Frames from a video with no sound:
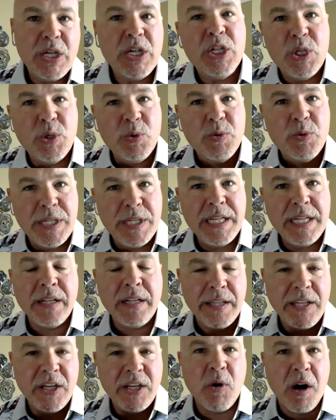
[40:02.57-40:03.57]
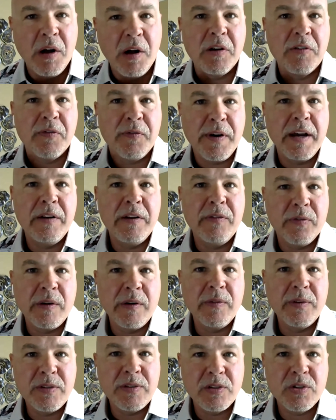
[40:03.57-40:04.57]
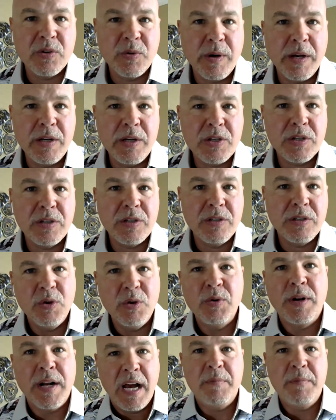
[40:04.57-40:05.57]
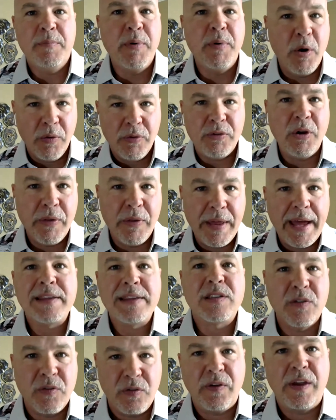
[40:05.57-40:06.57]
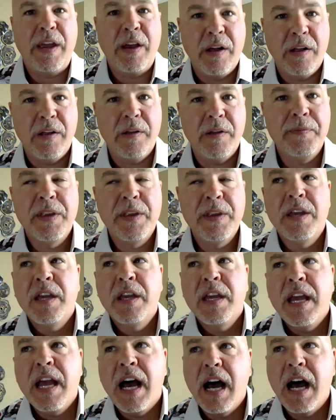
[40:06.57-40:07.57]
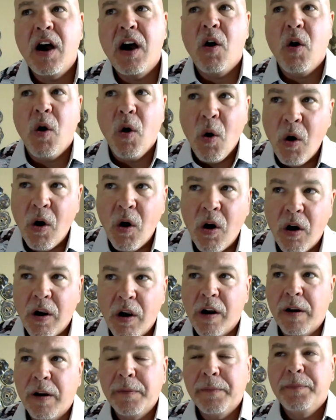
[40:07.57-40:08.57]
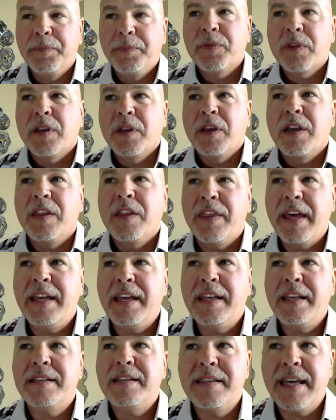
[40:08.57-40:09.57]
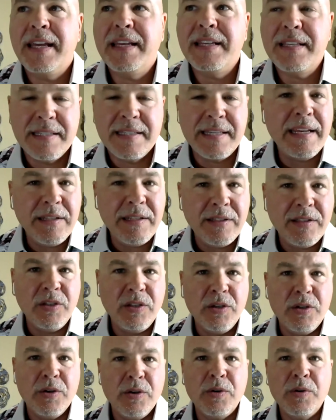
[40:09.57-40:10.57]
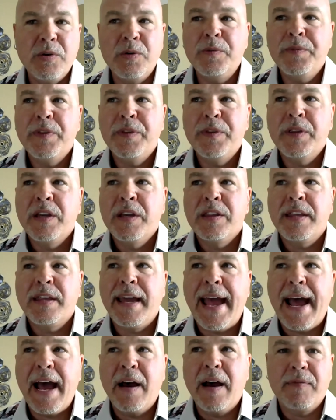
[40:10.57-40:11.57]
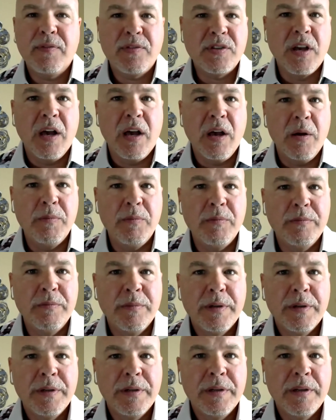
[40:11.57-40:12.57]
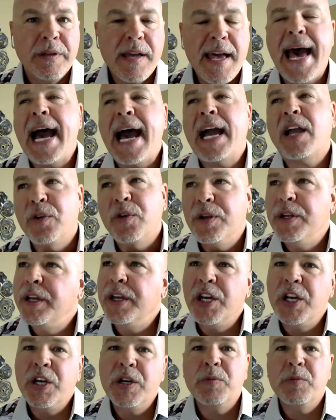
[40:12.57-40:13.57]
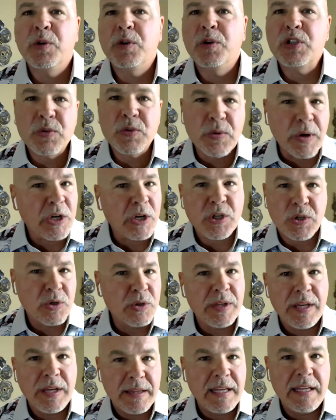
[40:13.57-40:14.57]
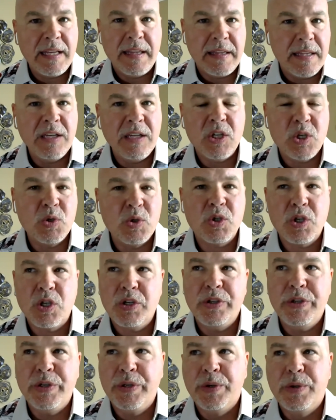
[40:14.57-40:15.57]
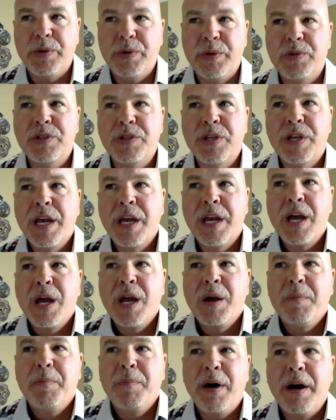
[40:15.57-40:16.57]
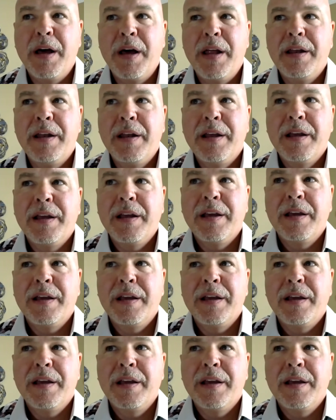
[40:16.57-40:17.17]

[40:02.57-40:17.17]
be uniquely qualified for every situation. You and I both know that's a fail. Uh, or they they say to you they have some acronym or structure that they think you should use, but